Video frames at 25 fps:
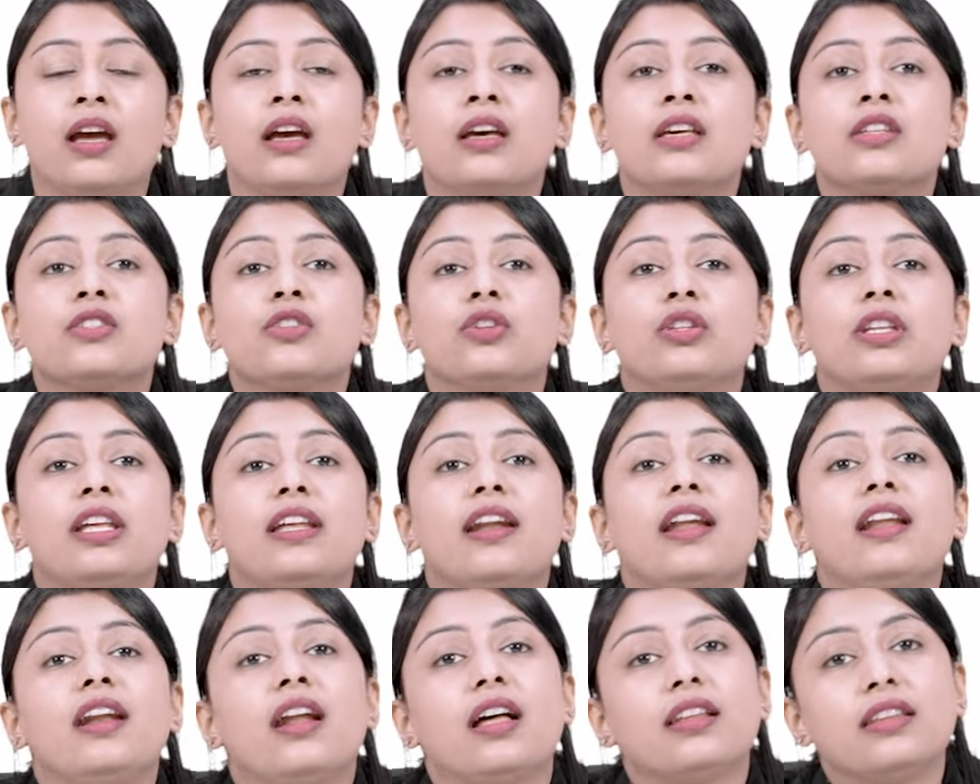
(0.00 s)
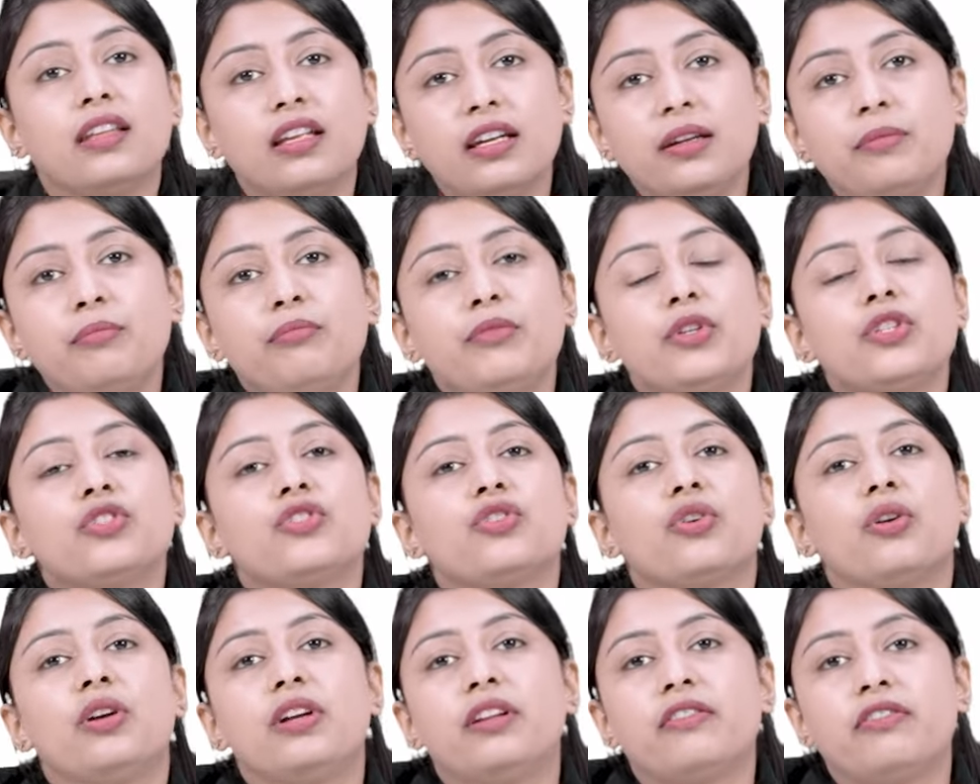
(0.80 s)
So there are other
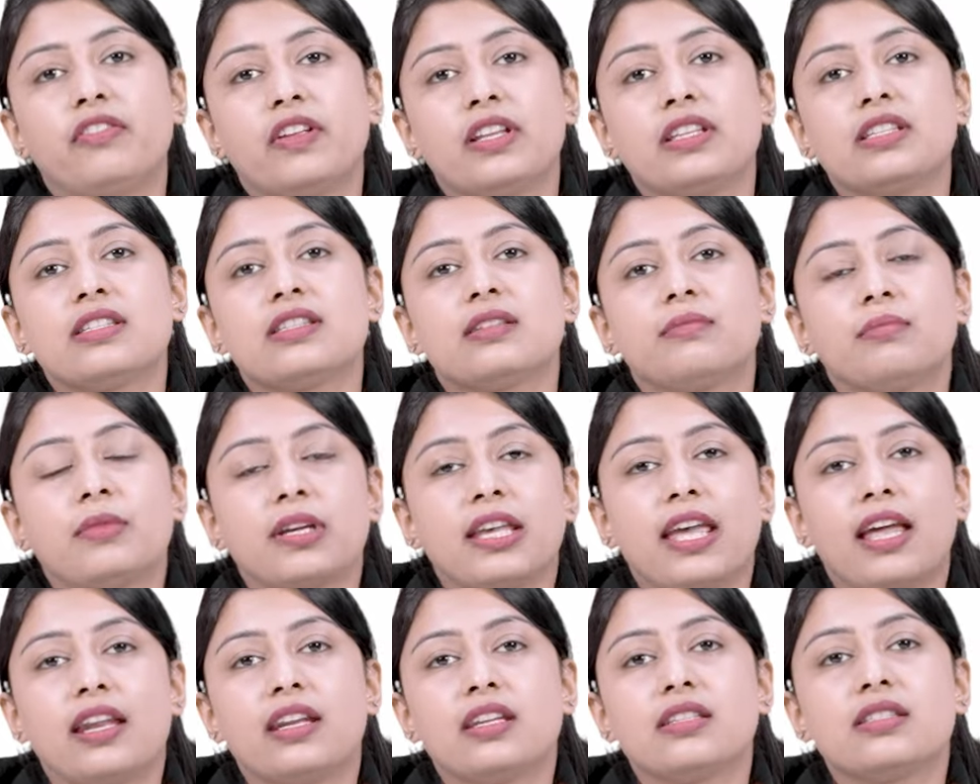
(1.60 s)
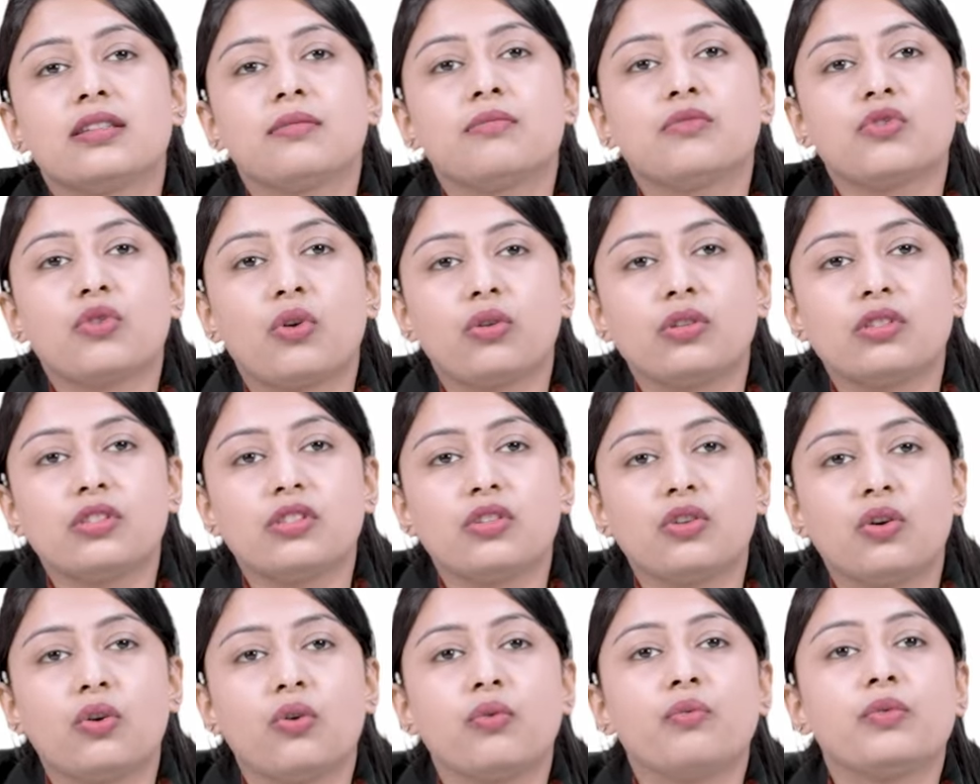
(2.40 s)
immature defense mechanisms
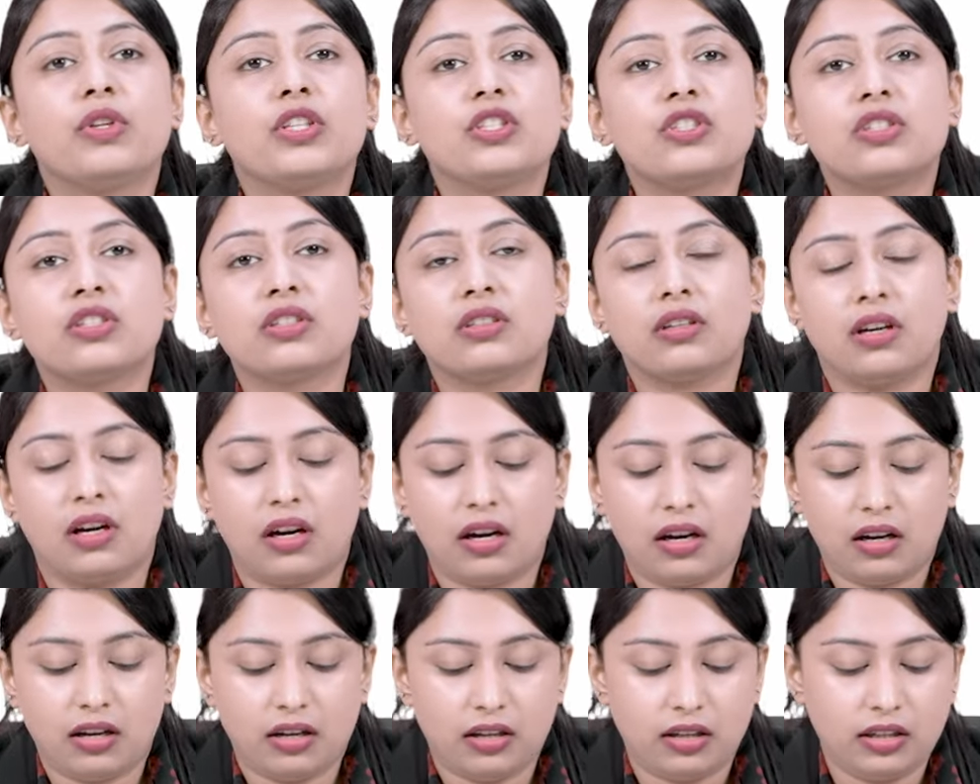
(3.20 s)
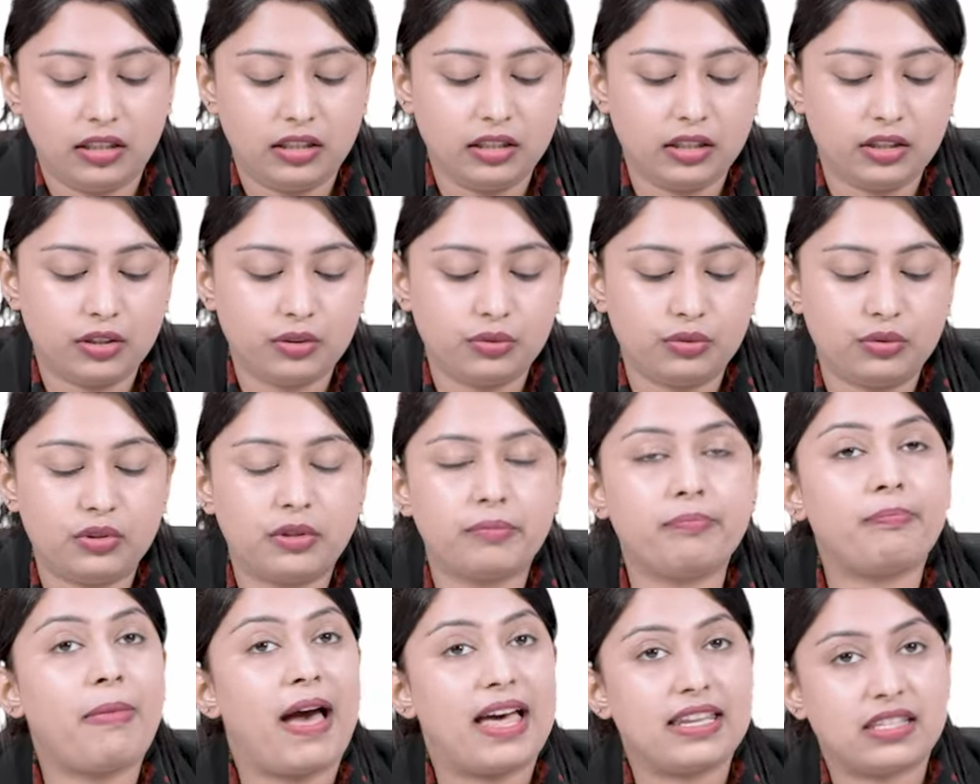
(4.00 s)
also, which
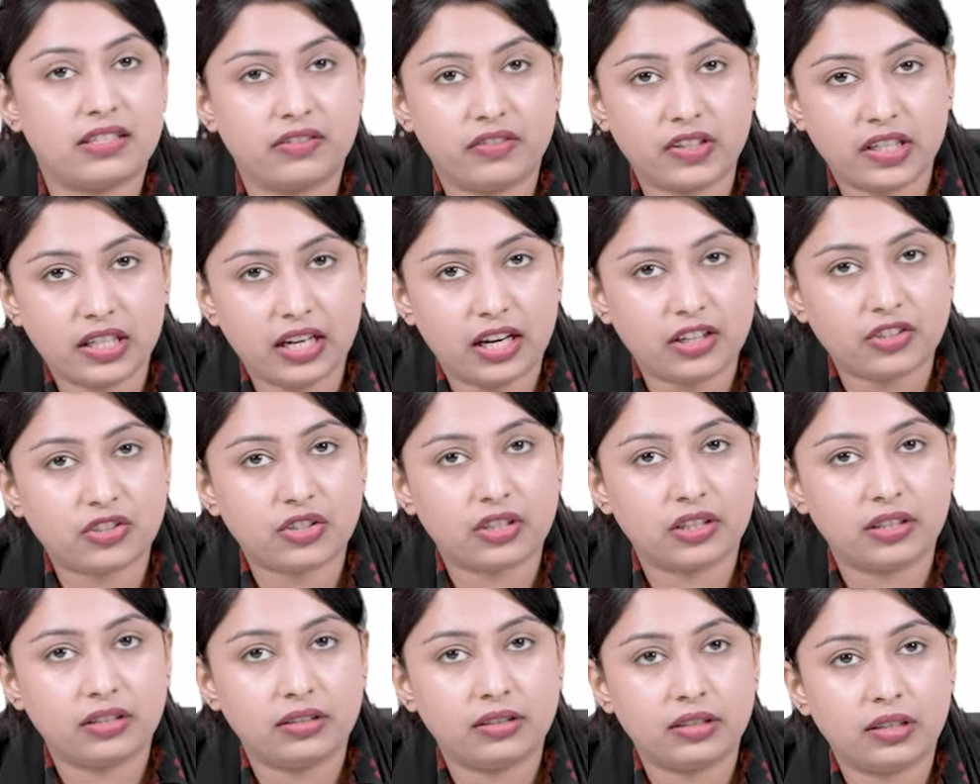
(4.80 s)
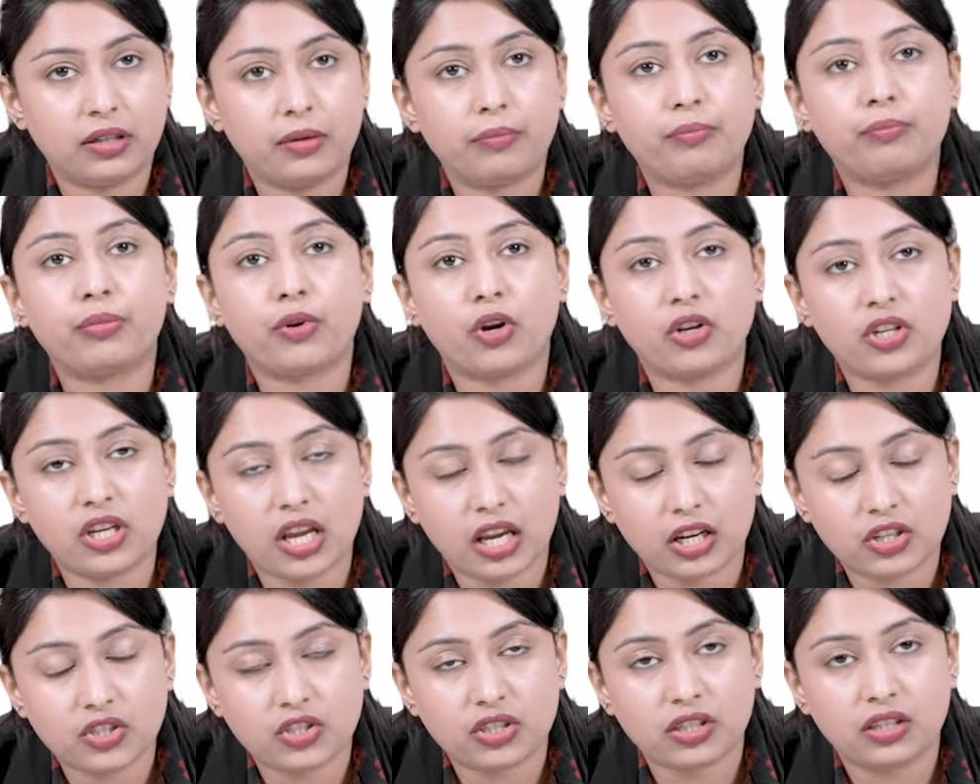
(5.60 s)
include passive aggression,
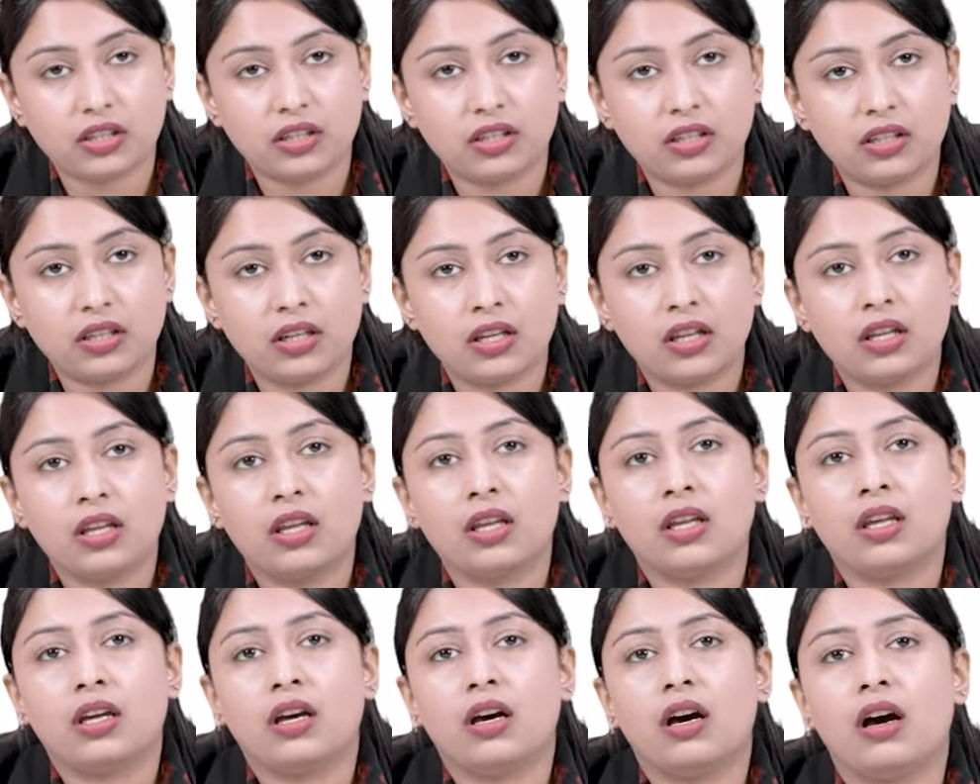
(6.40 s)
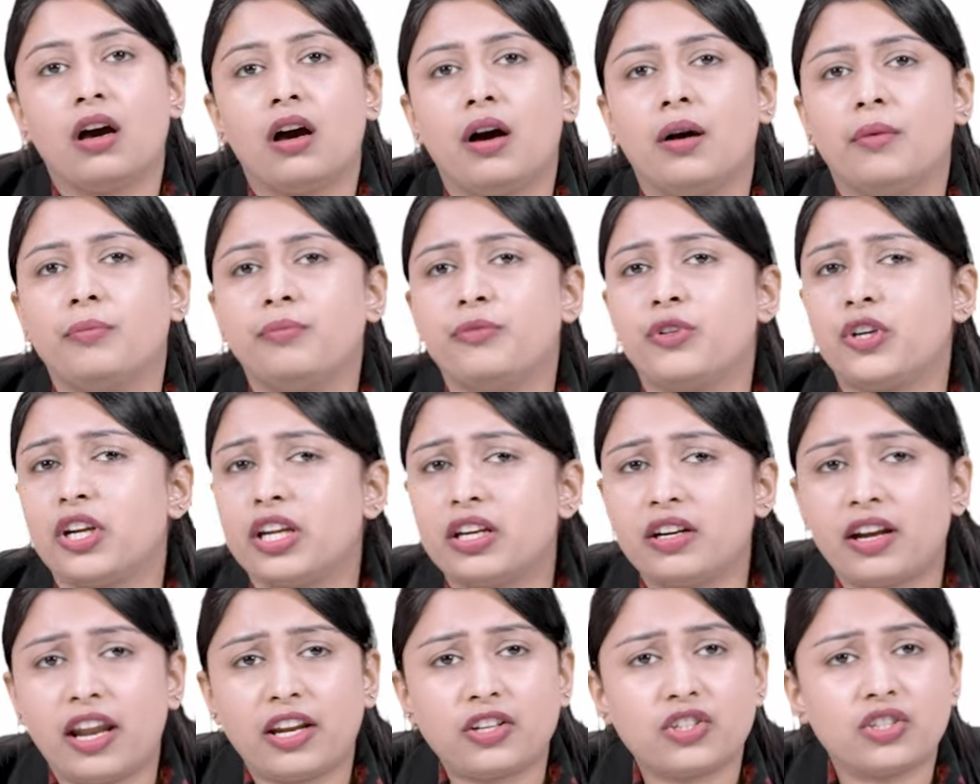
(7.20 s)
projection,
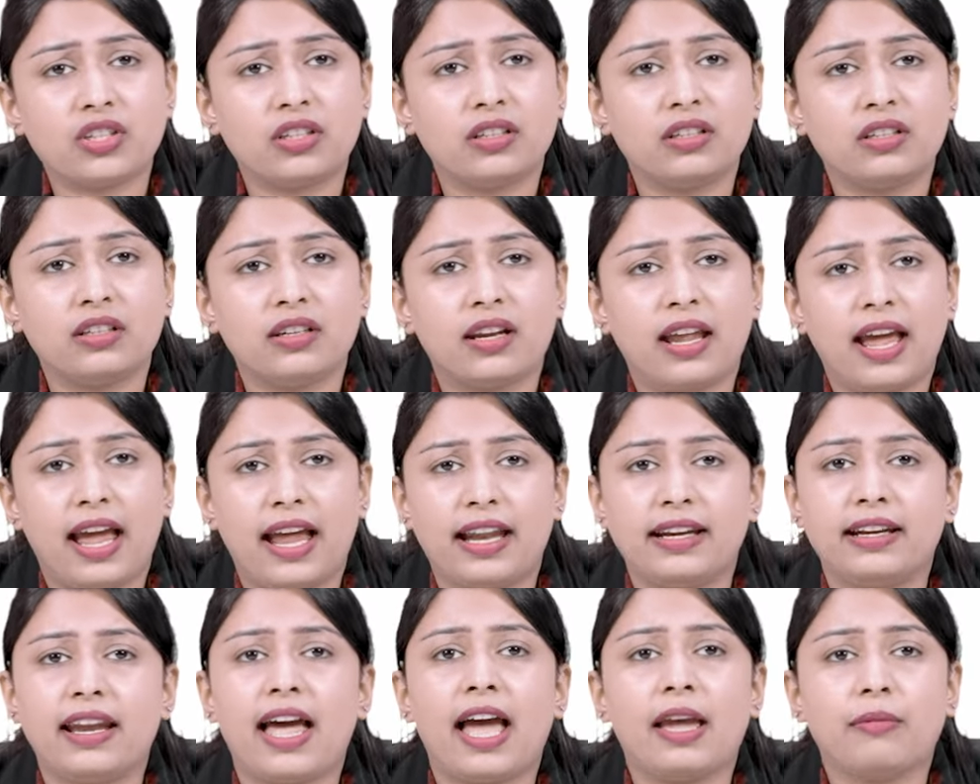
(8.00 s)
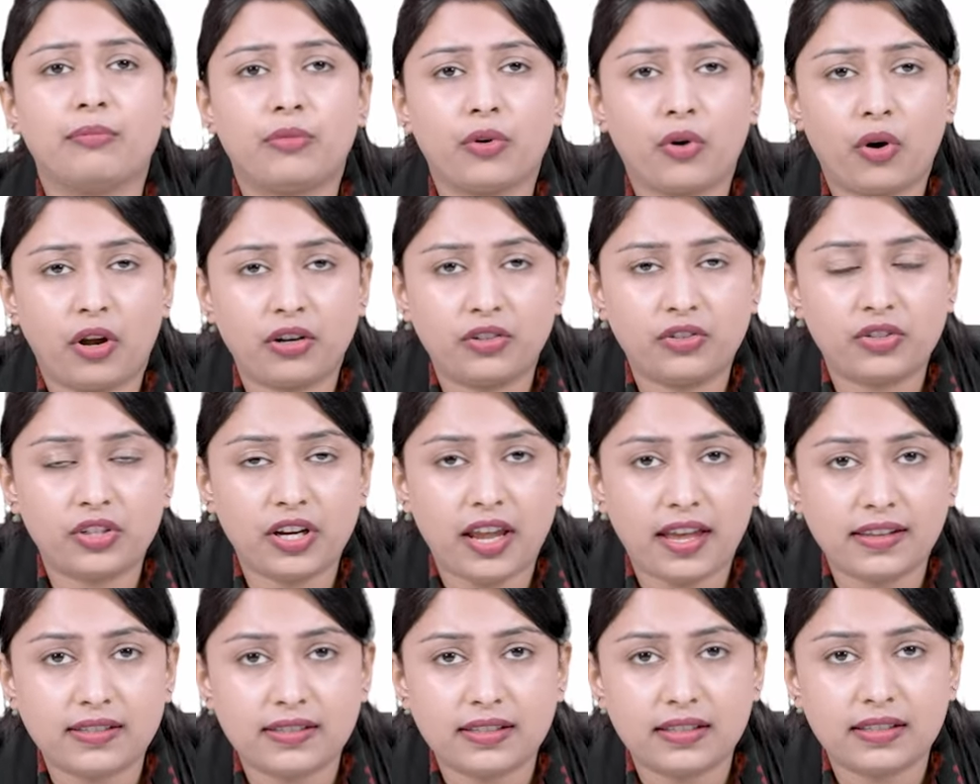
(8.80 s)
regression, and
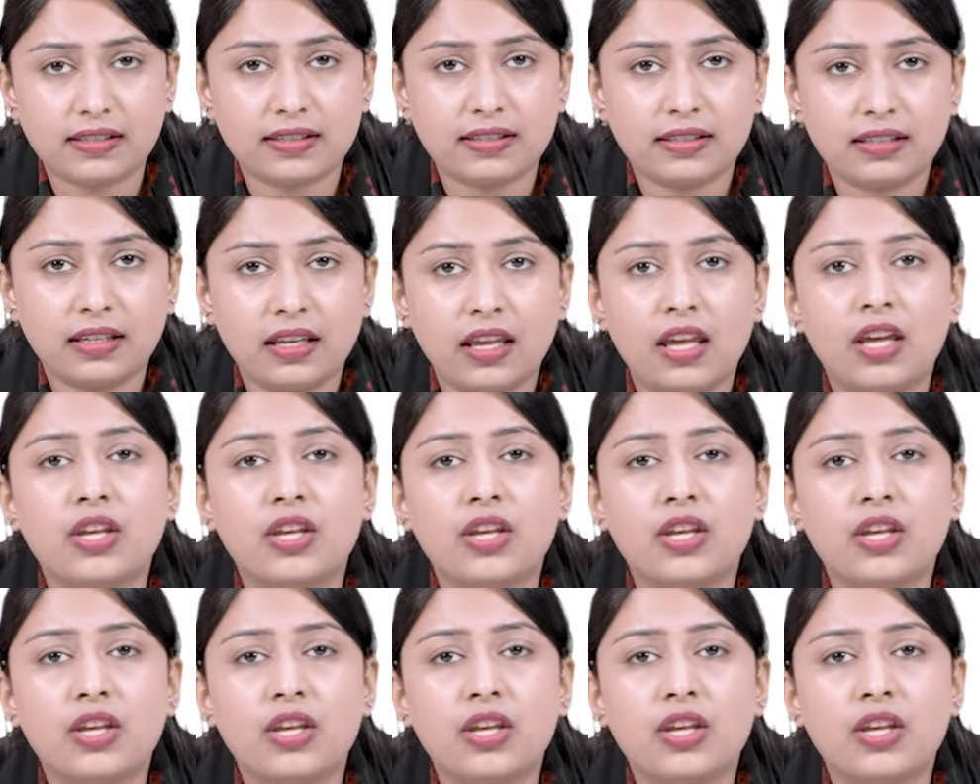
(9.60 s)
hypochondriasis.